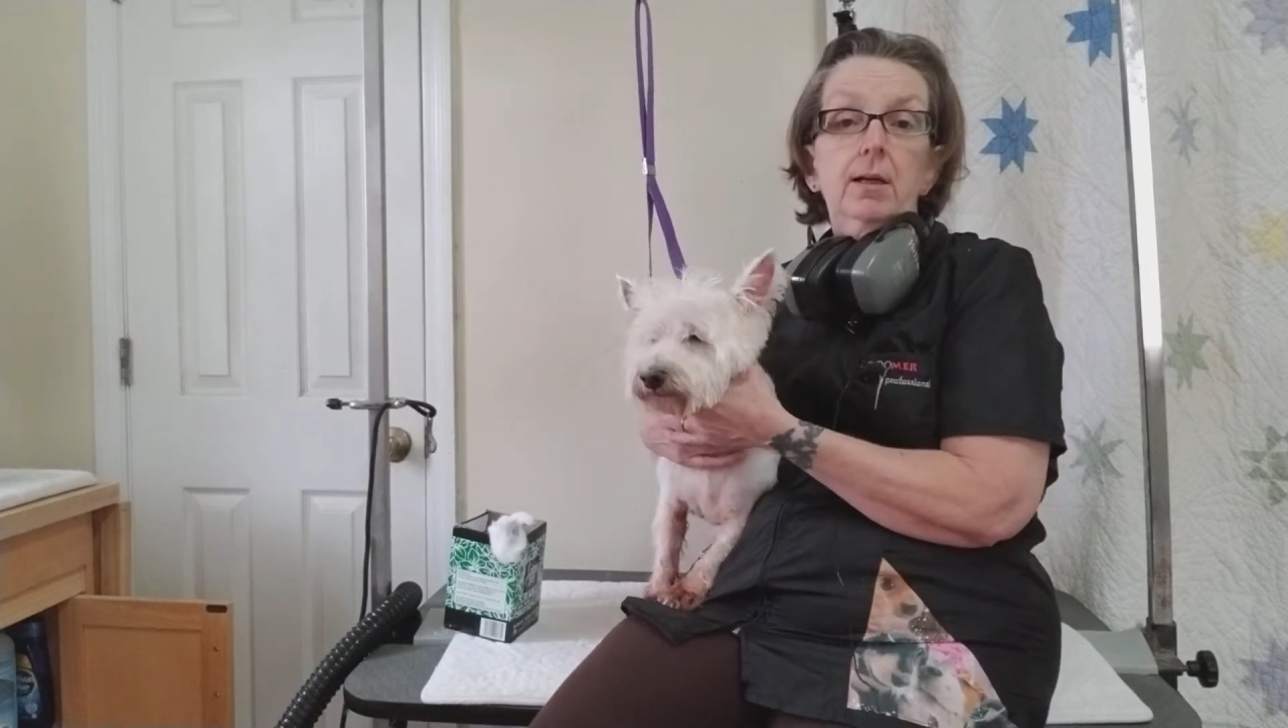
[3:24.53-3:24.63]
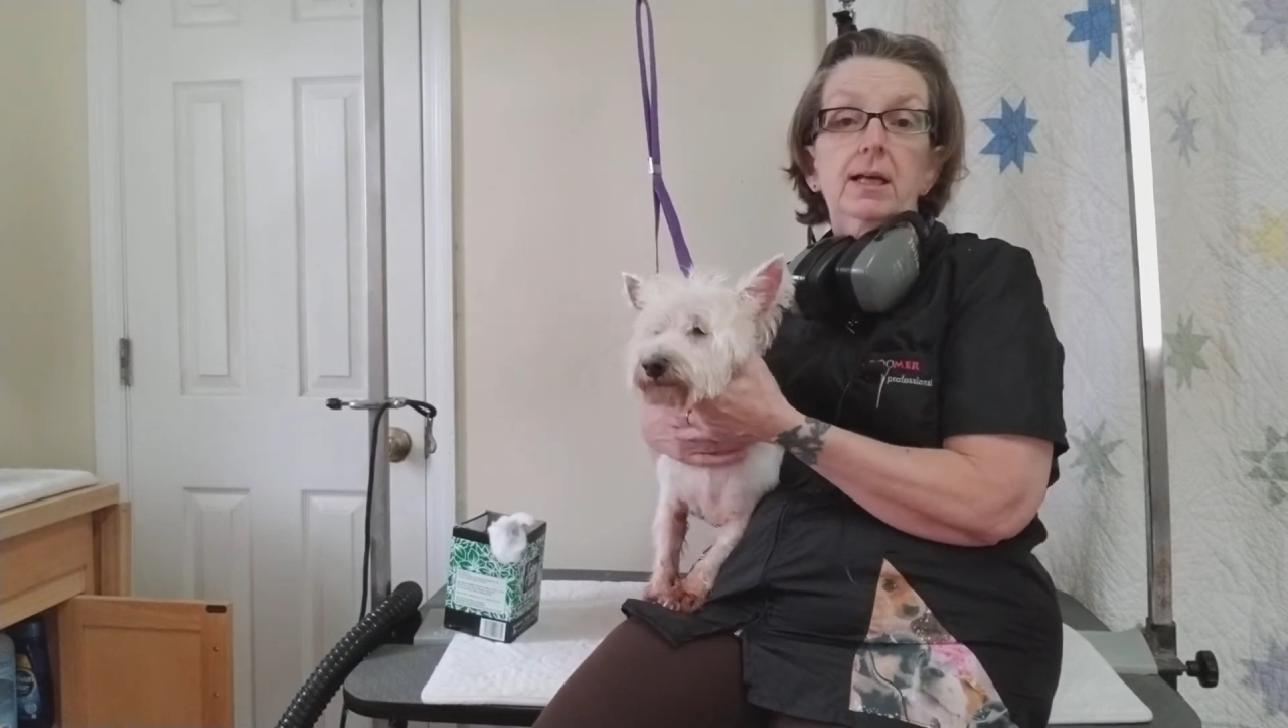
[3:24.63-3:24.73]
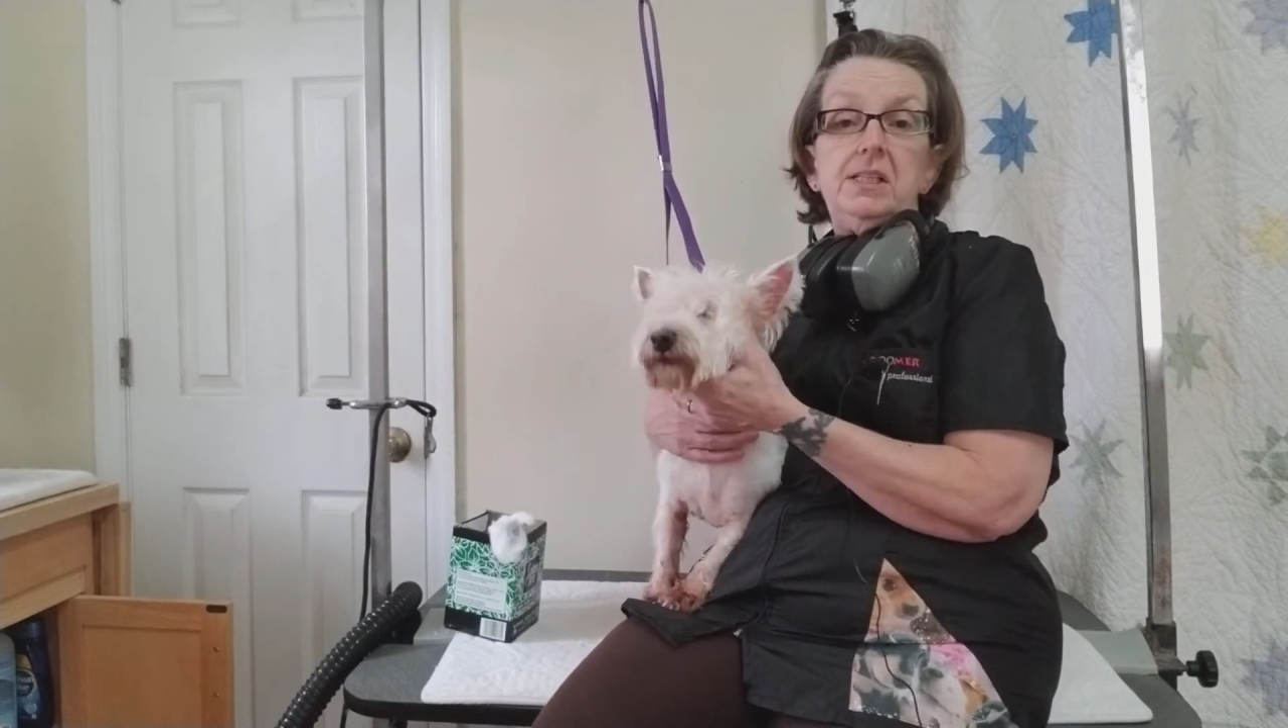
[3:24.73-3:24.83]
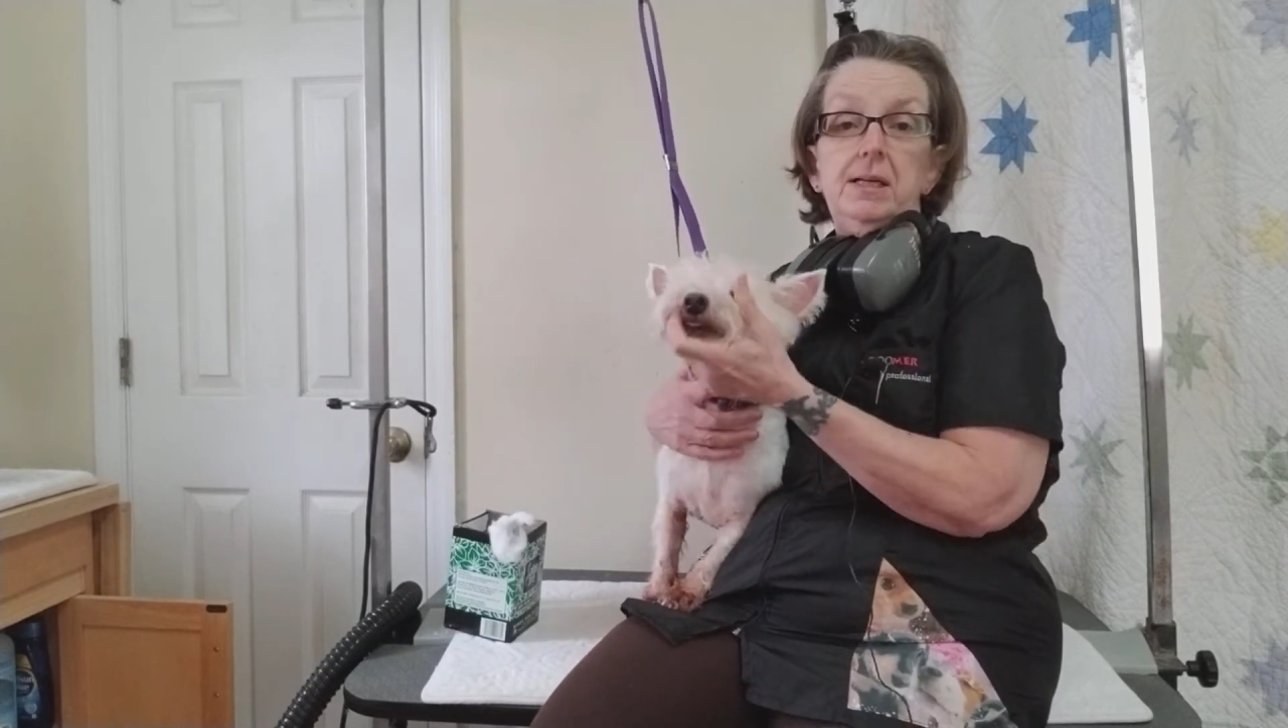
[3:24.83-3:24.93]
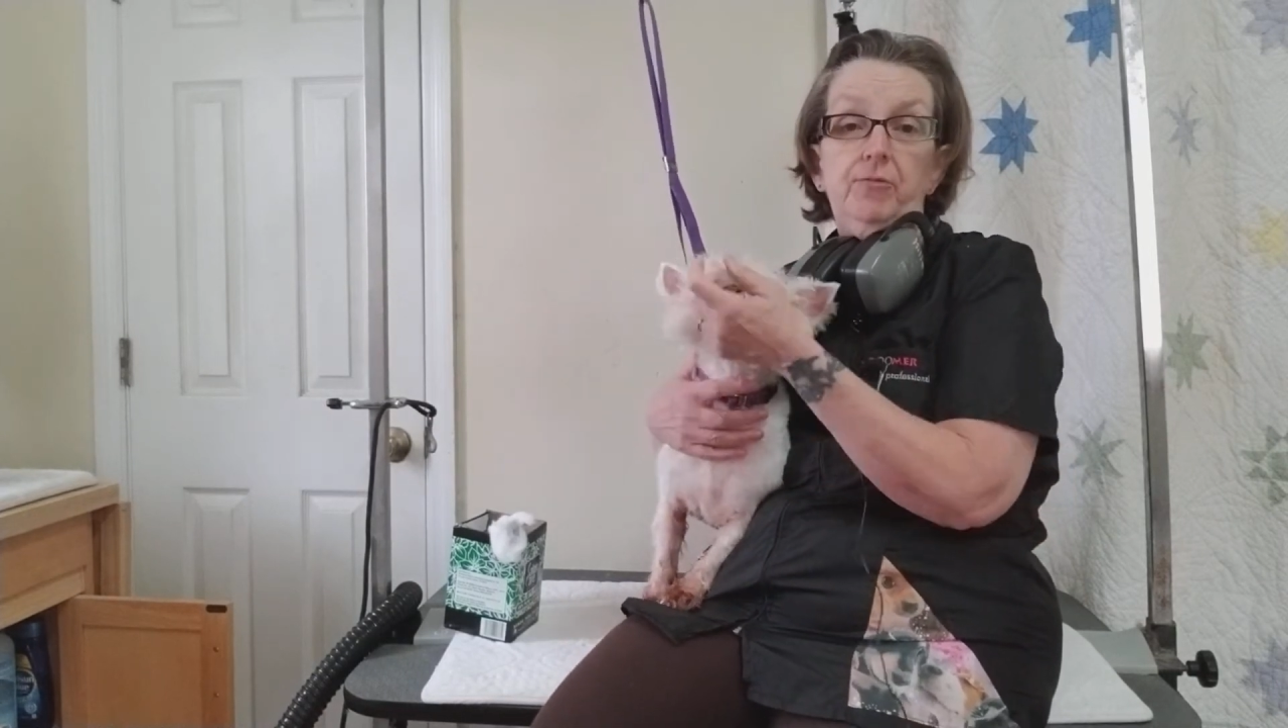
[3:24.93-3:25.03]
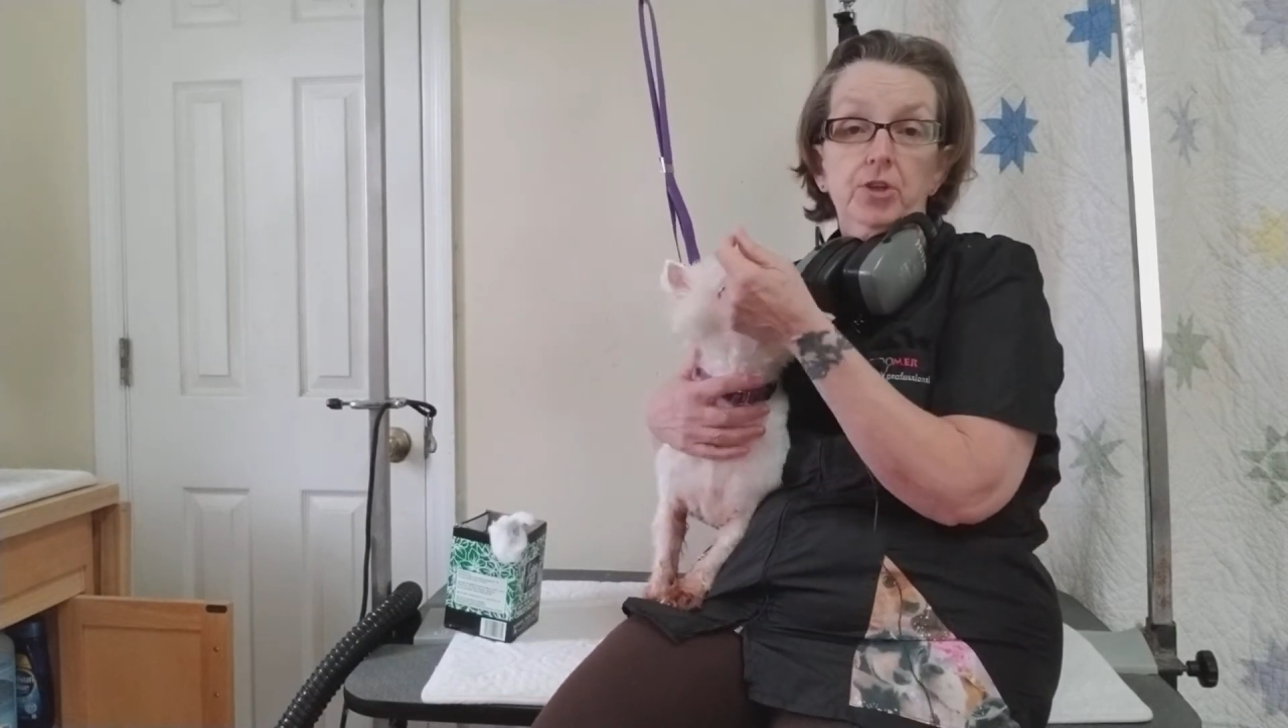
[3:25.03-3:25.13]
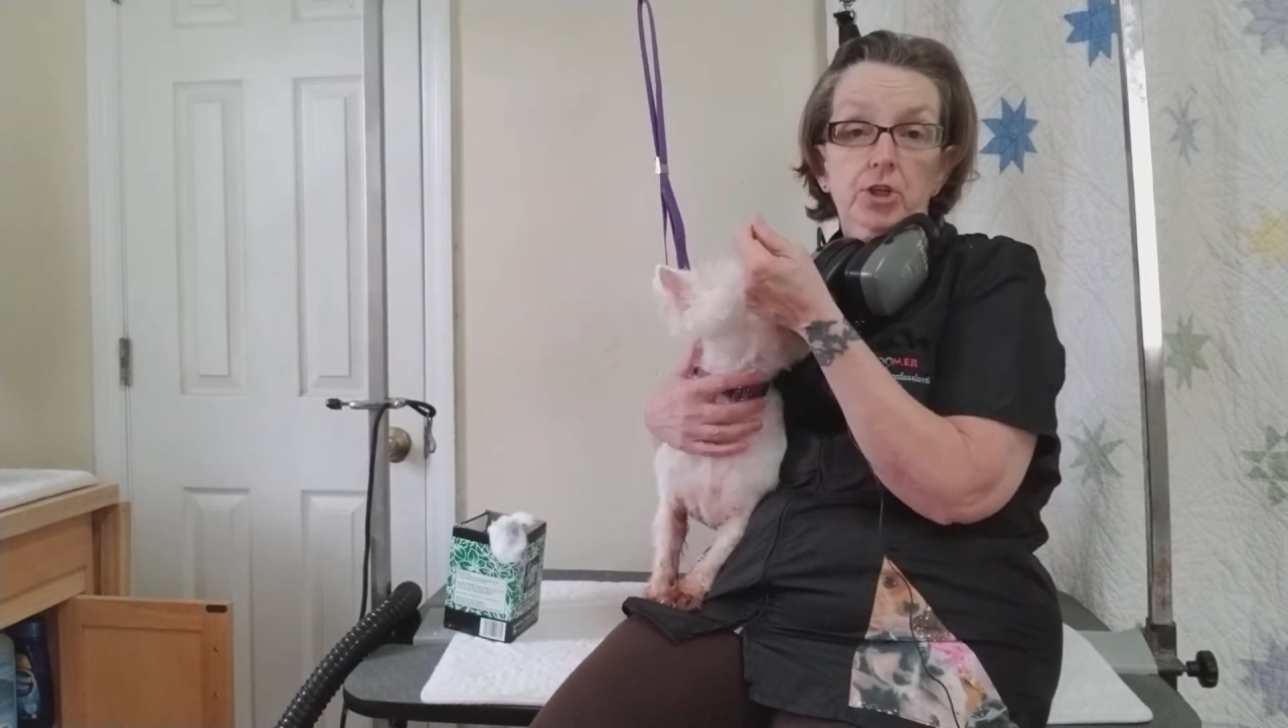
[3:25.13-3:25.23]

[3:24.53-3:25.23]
except for the